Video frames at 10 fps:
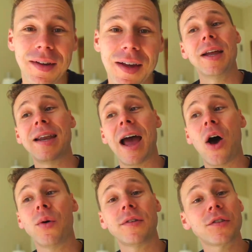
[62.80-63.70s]

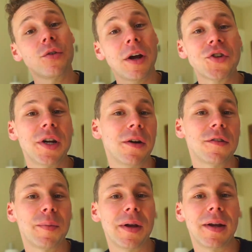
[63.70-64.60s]
Now, discretionary
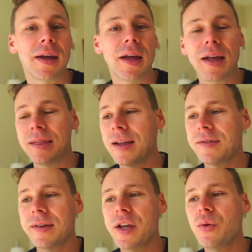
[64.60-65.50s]
spending. Let's
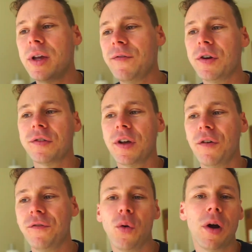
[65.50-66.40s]
say you give
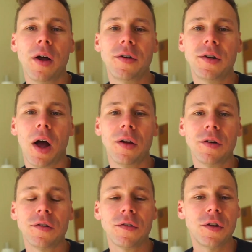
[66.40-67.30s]
yourself
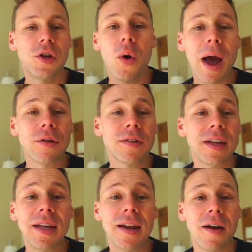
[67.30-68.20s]
$400 to go out to
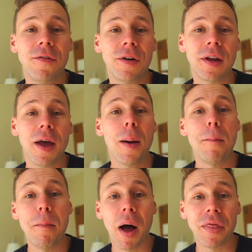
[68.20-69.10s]
eat every
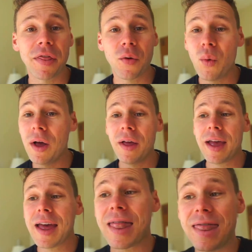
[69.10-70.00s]
month. Well,
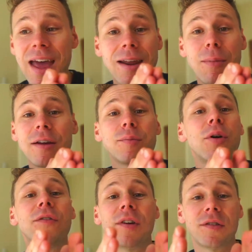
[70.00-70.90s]
then it makes
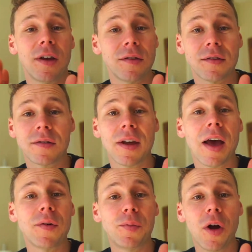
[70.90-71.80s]
perfect sense to
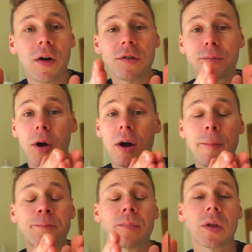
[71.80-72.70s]
have a progress bar
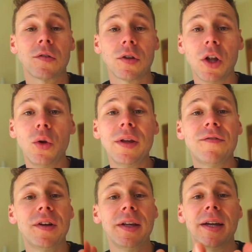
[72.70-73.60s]
slowly
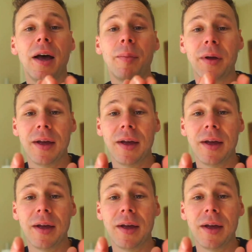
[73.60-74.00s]
filling up